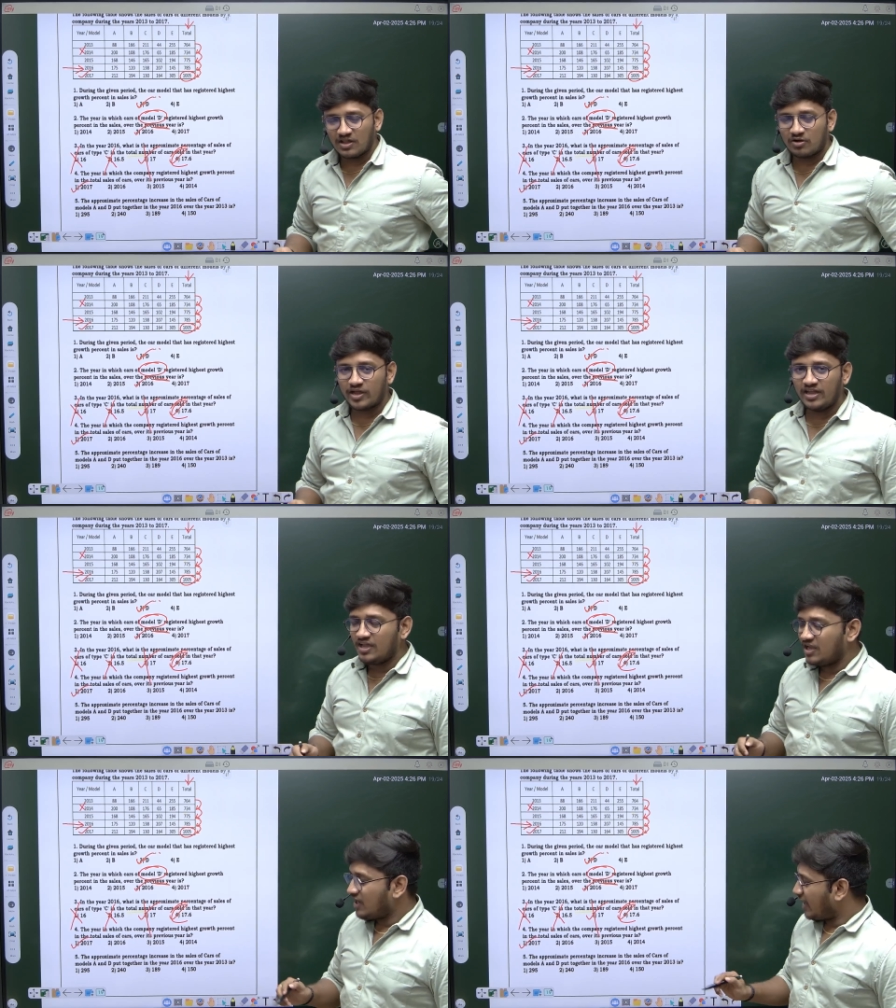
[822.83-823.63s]
Okay,
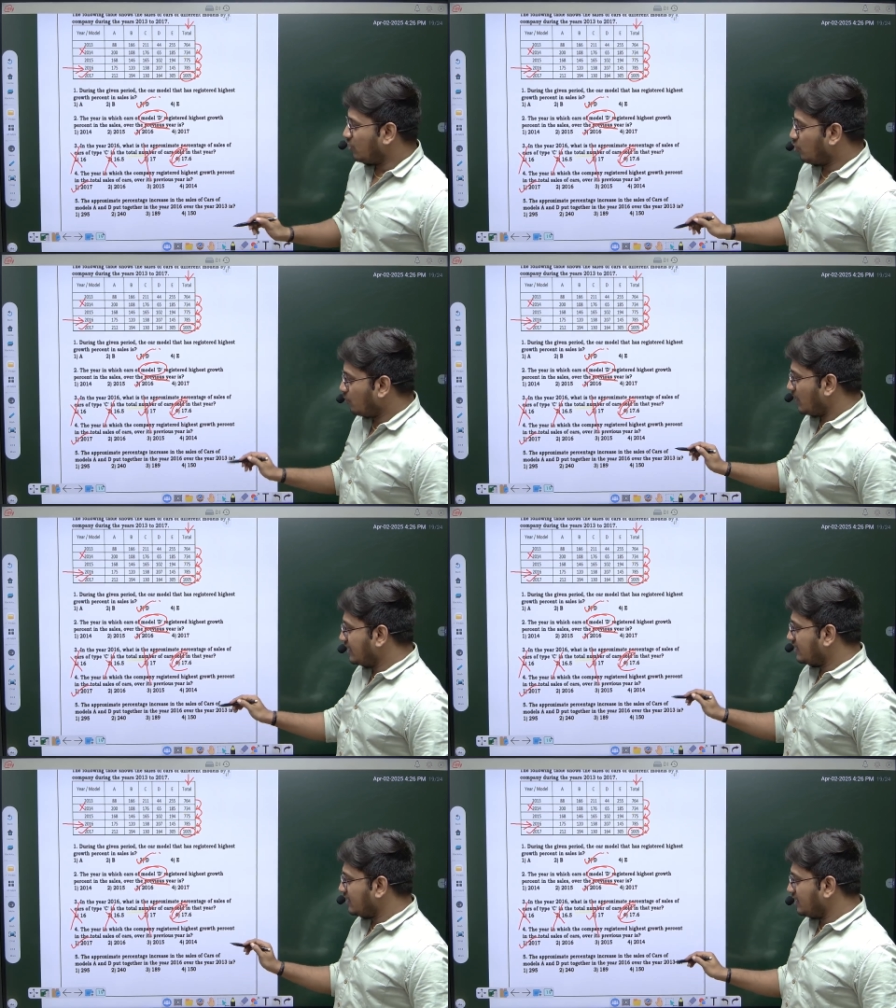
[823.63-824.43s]
I hope
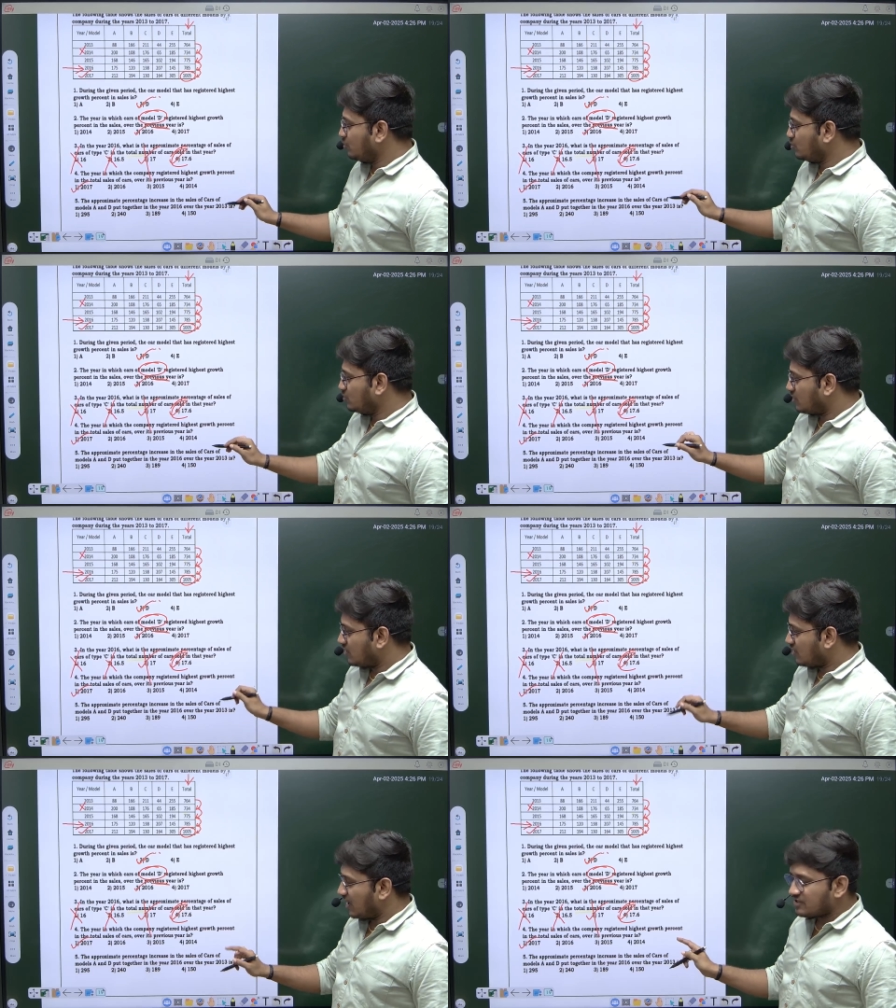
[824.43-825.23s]
like you
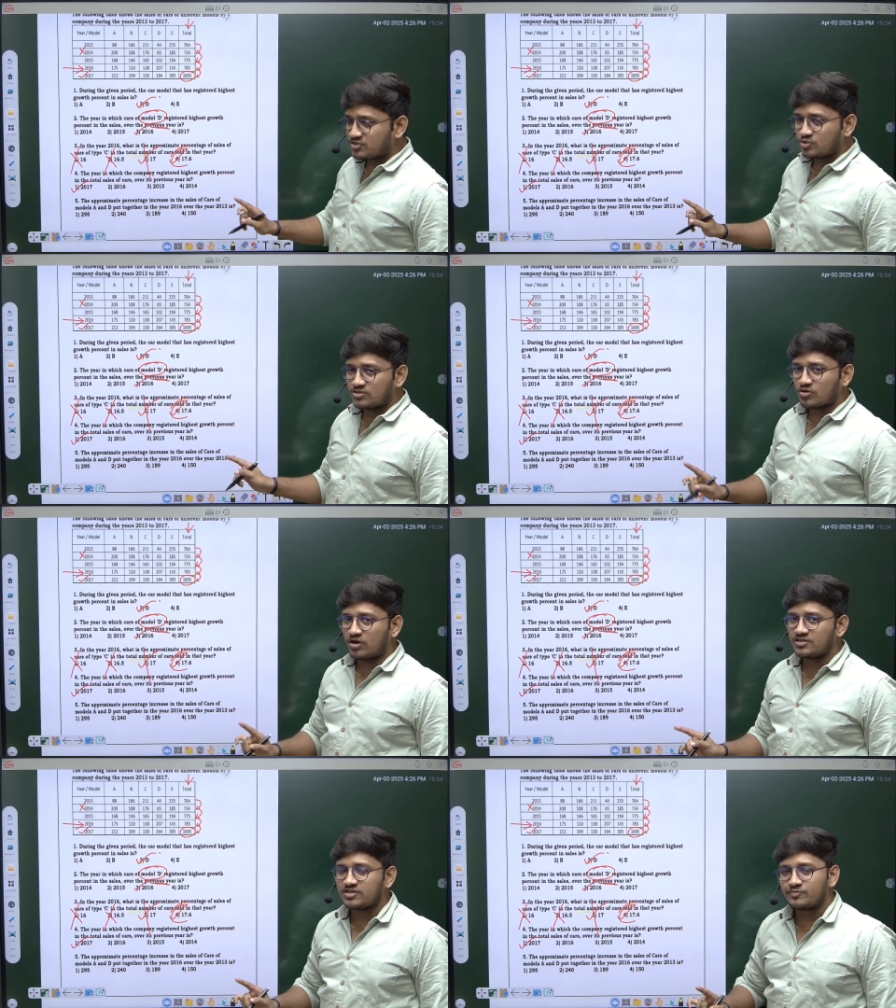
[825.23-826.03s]
understood the
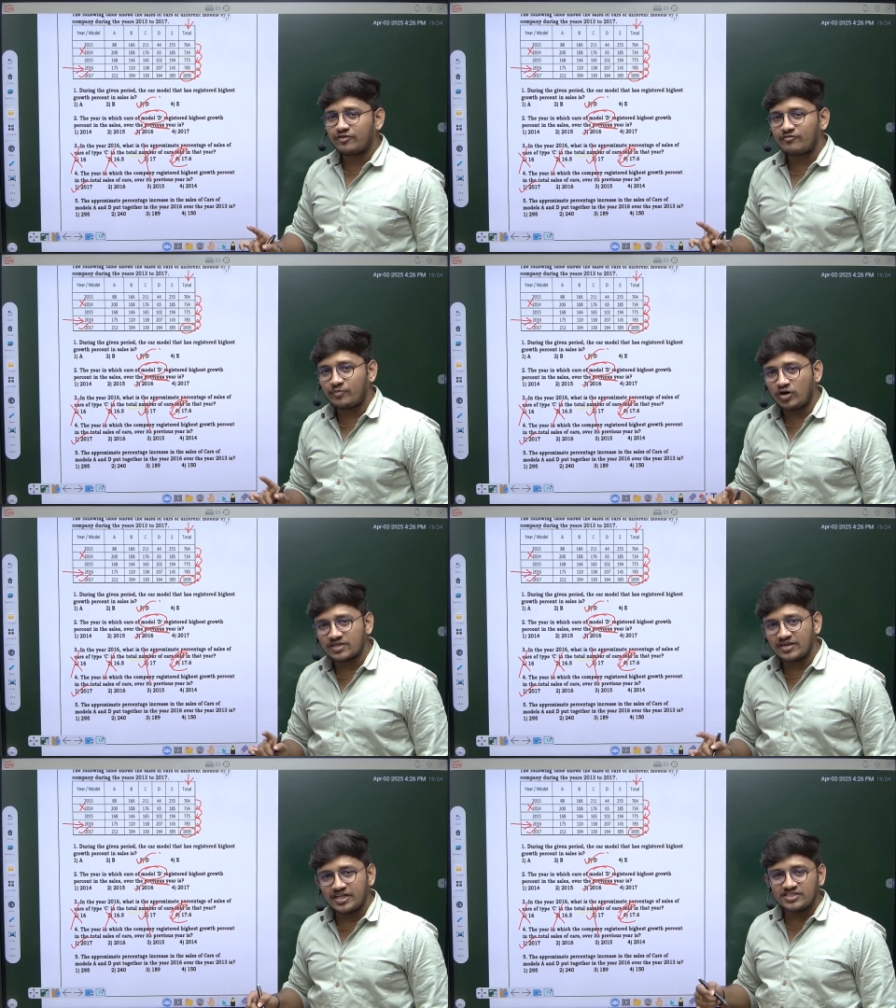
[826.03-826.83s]
concept of
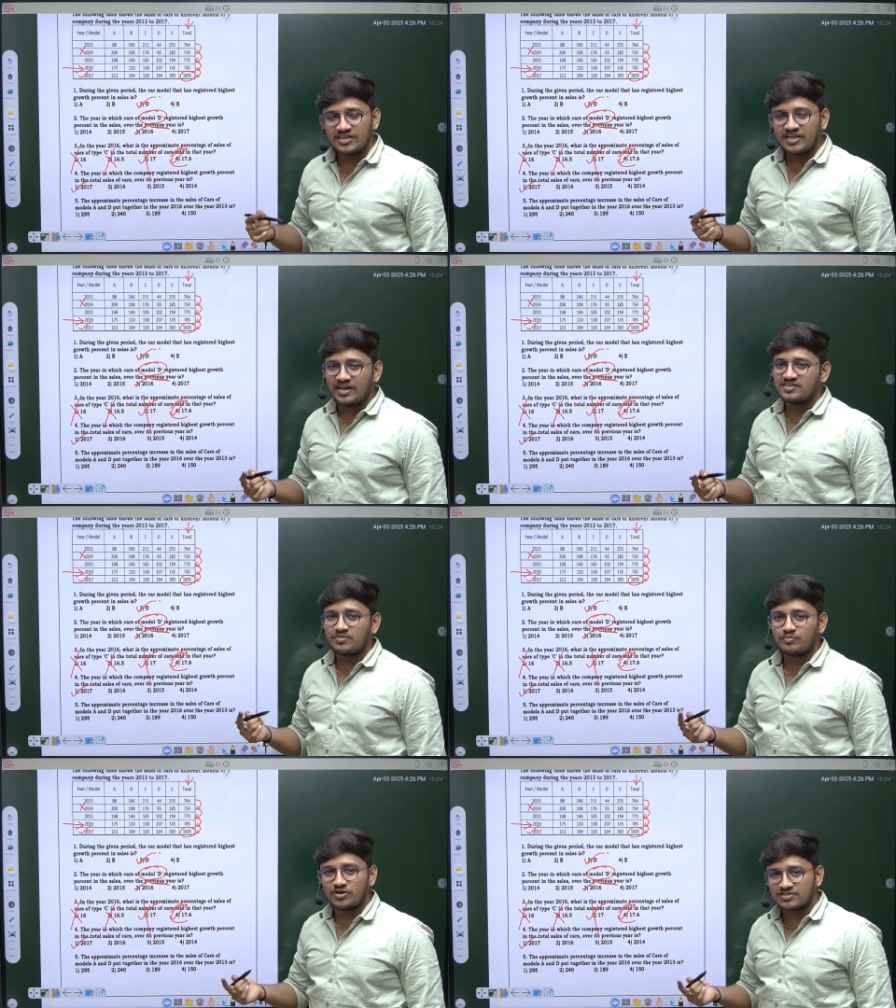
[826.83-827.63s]
percentage increase
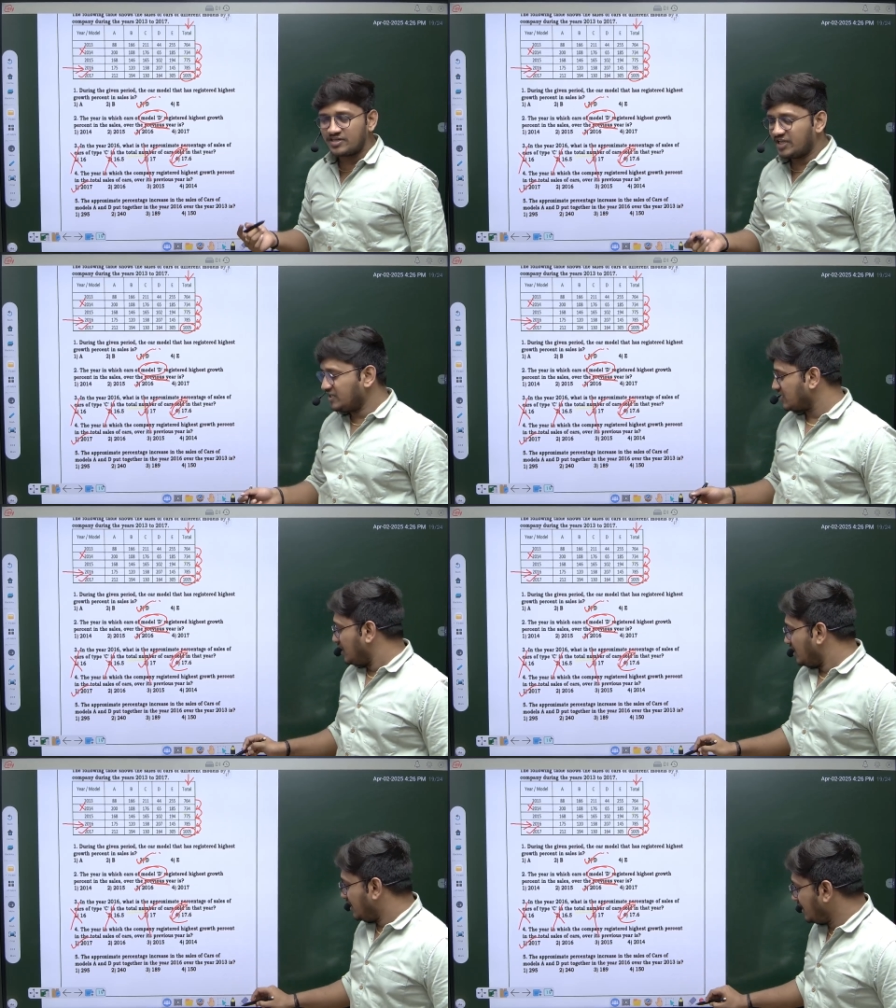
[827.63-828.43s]
and percentage
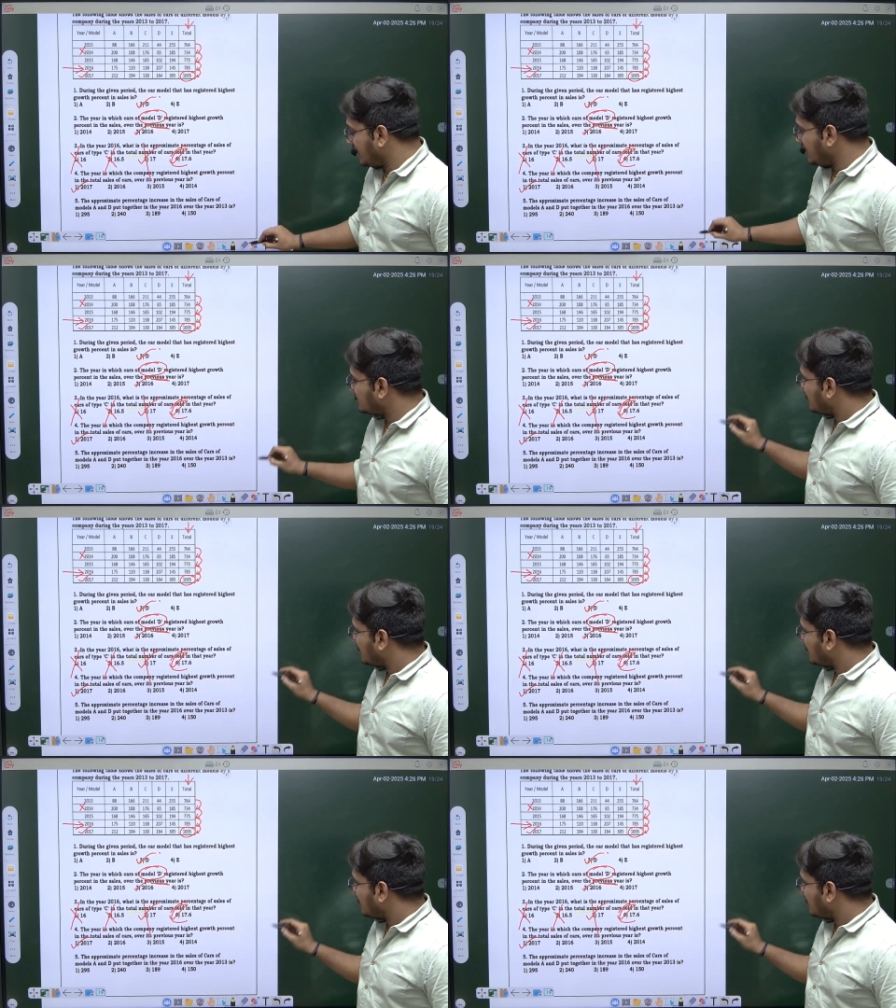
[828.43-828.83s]
decrease.